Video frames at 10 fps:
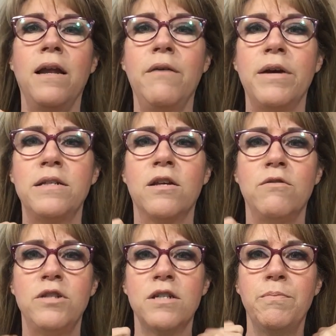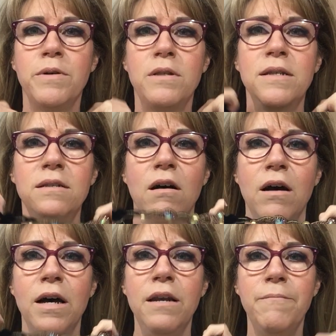anyway, so just put this
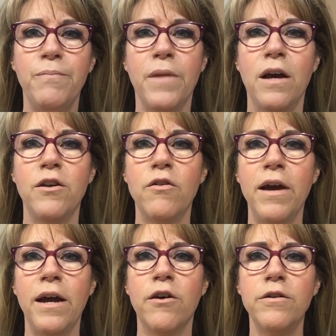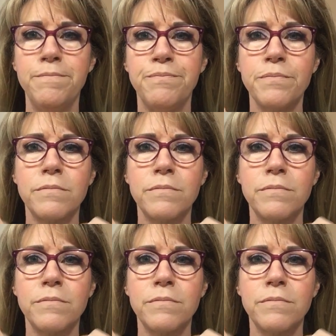on your hair,